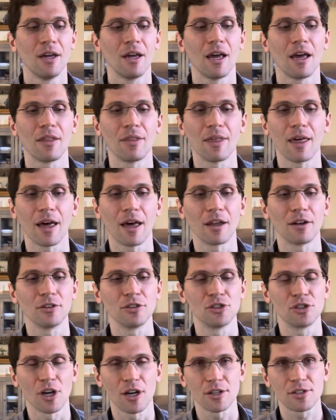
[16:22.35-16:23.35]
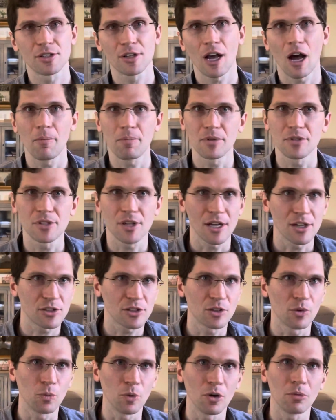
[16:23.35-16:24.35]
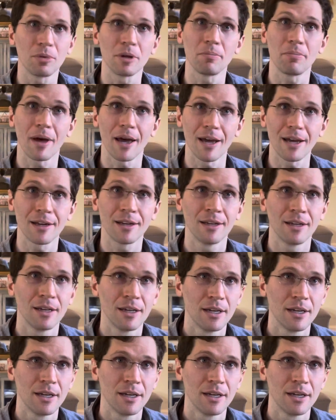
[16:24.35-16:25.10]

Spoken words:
and that just compensation will be paid.